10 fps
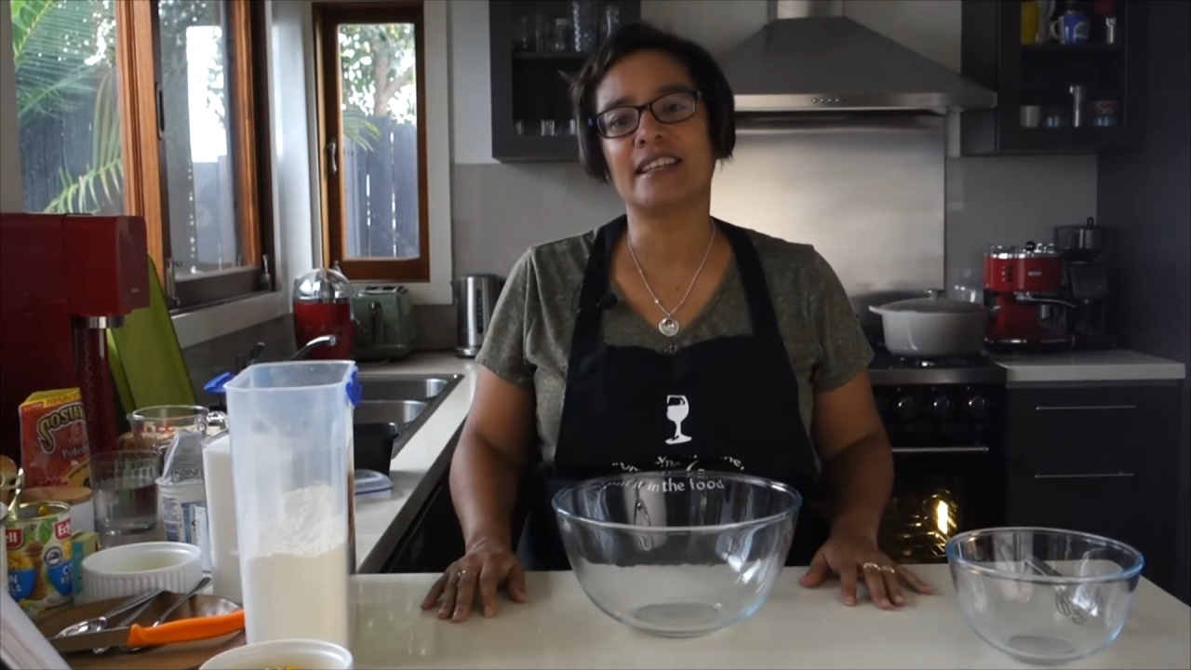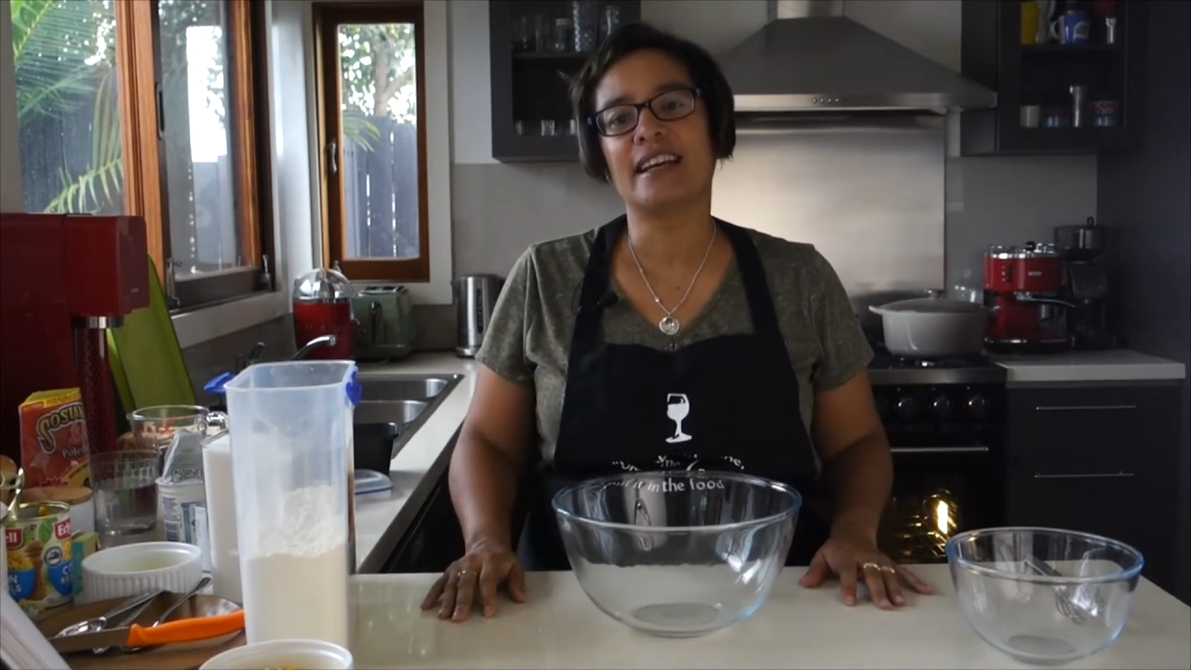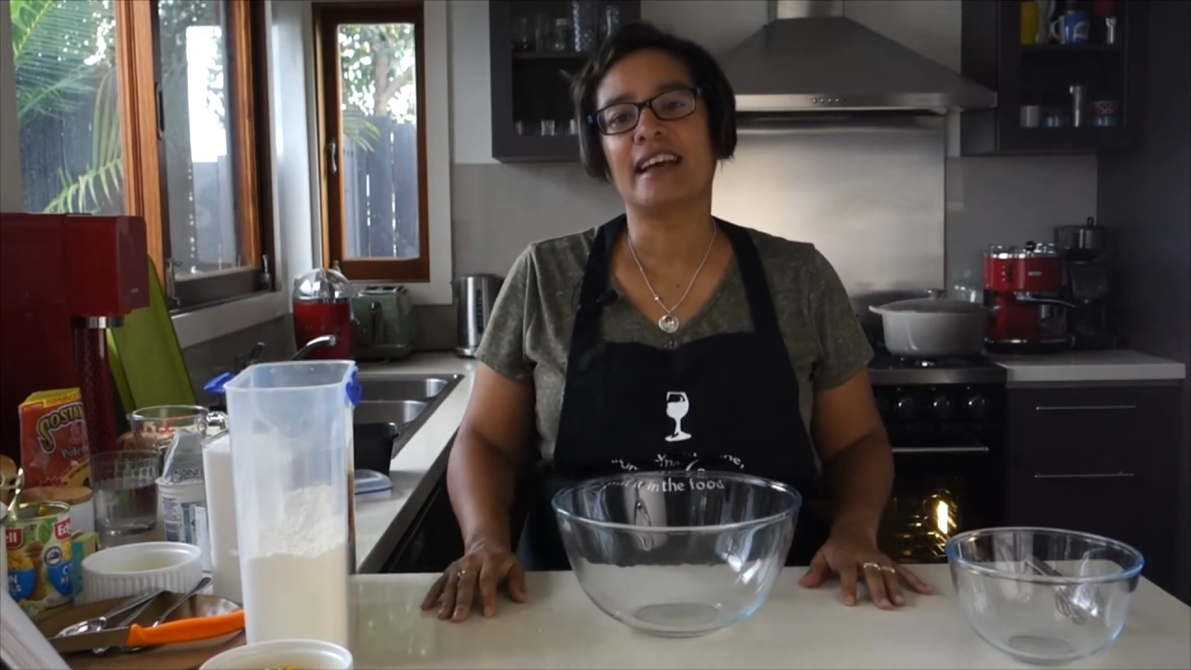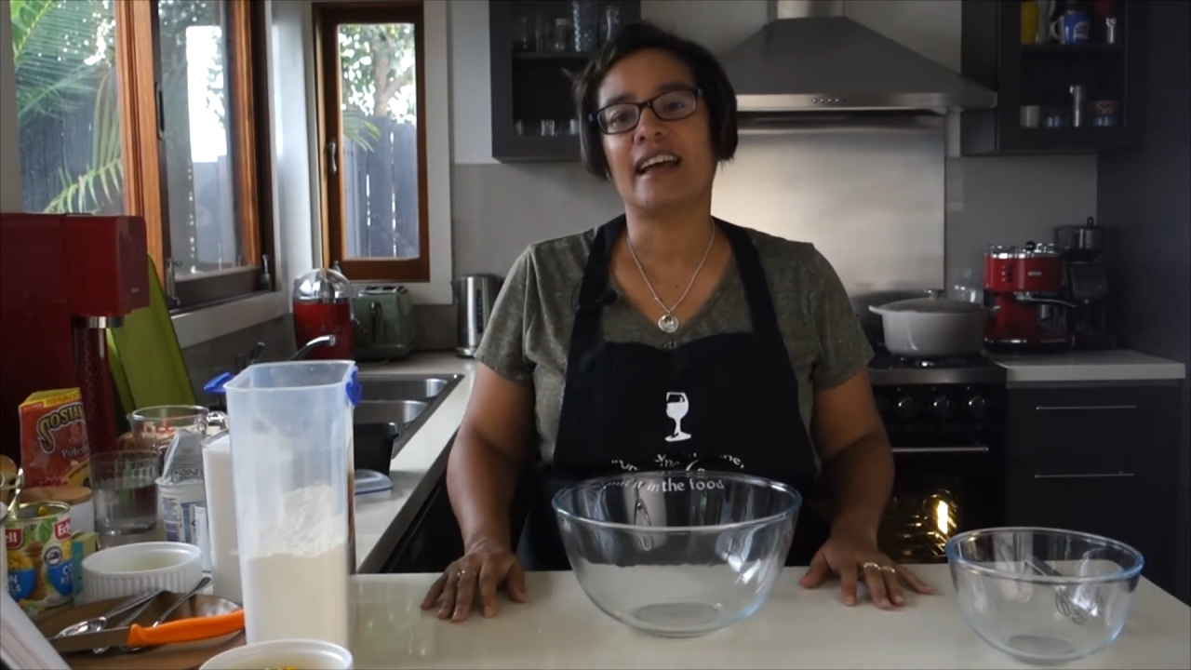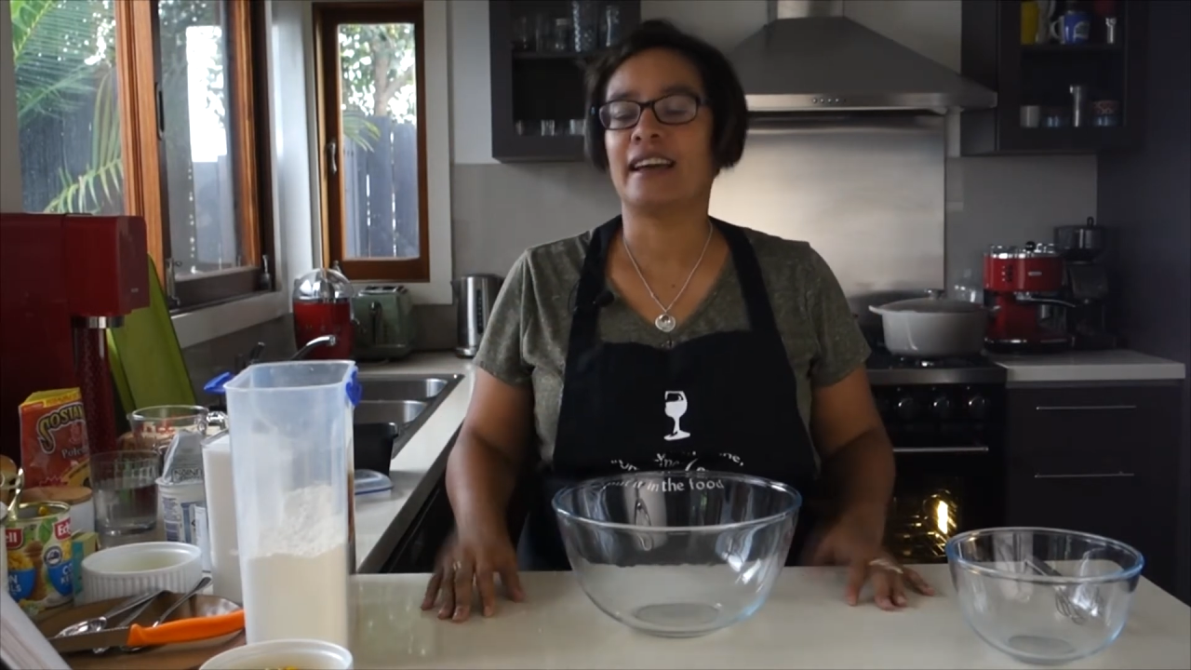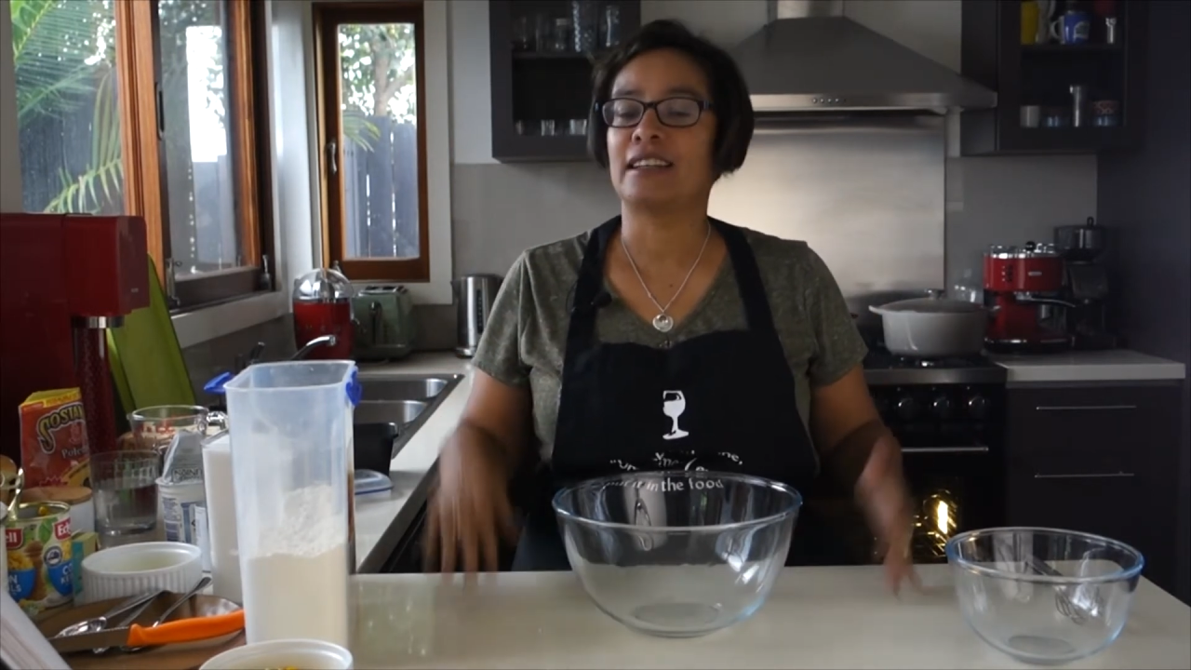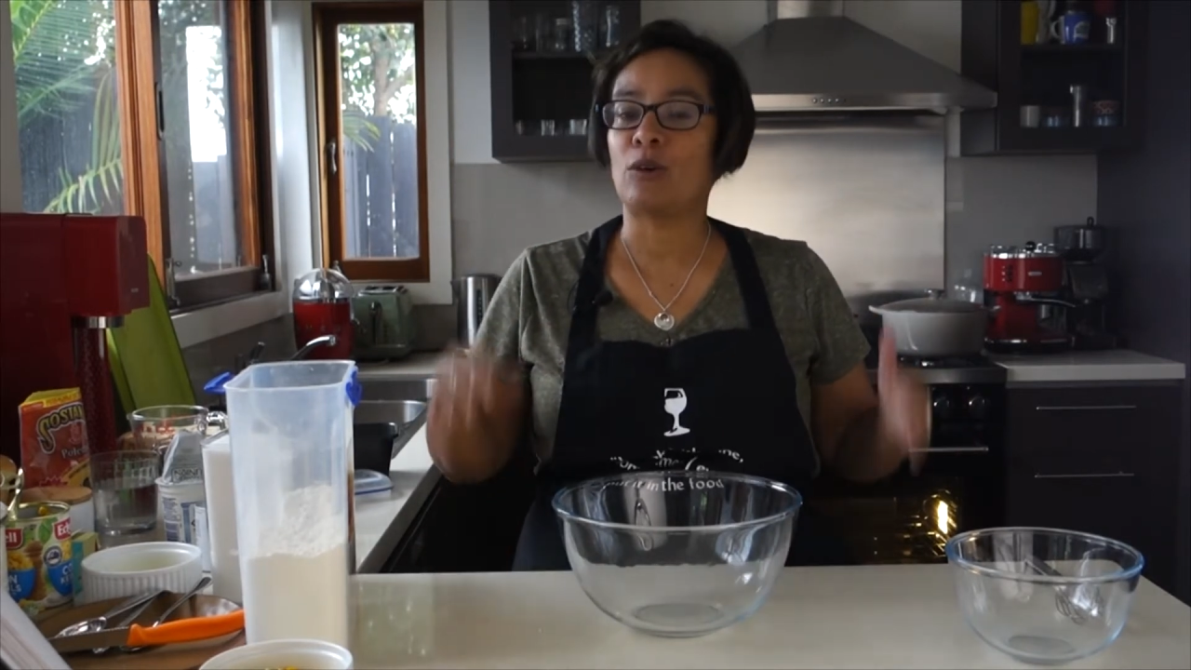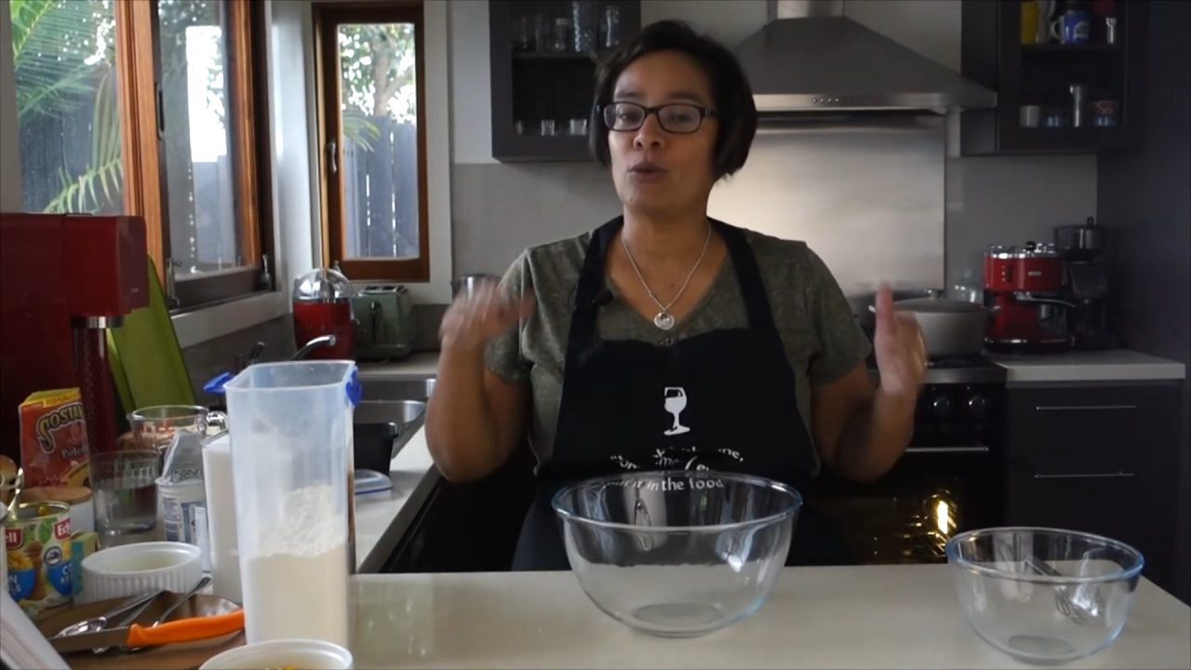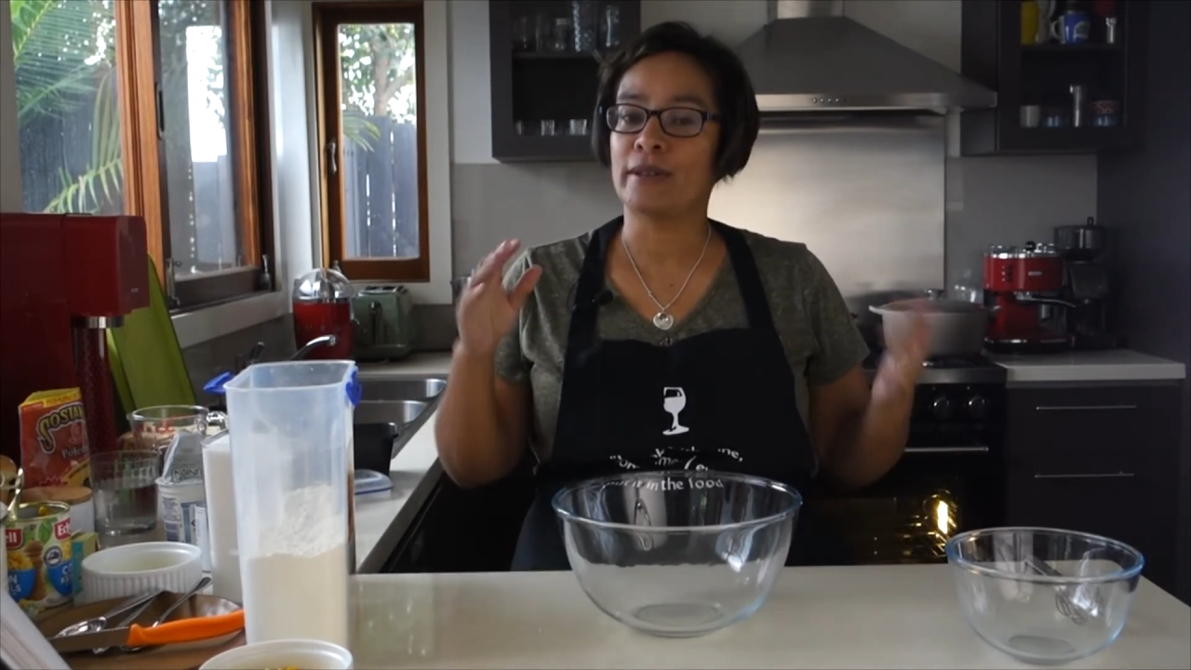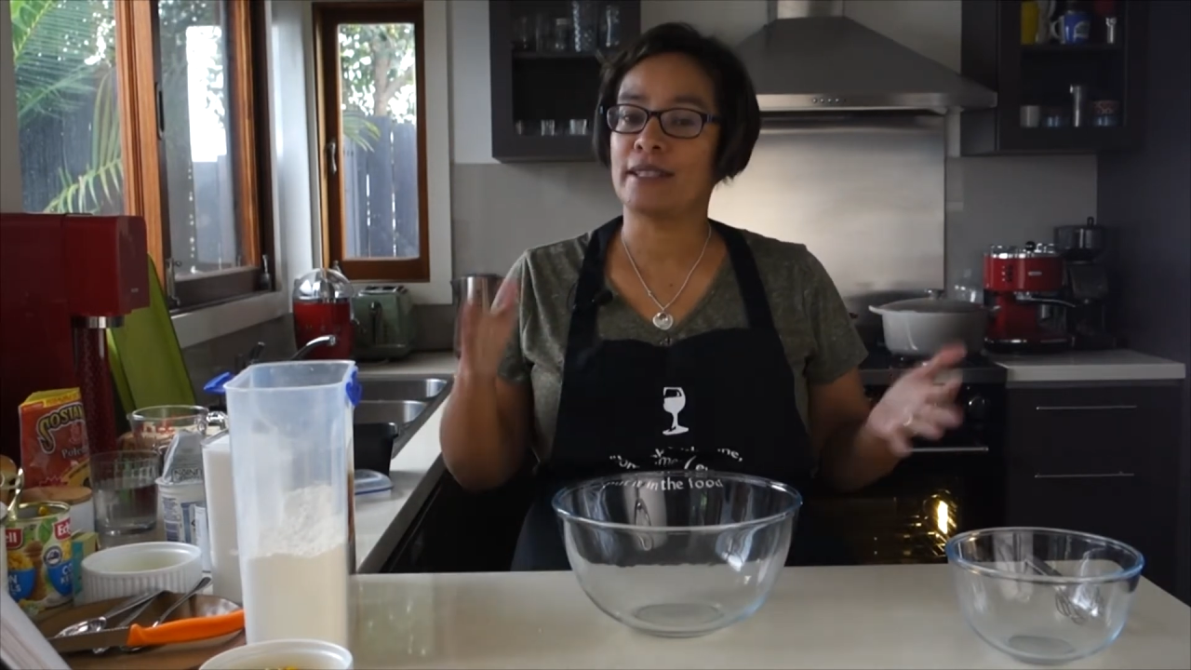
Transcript: and I always have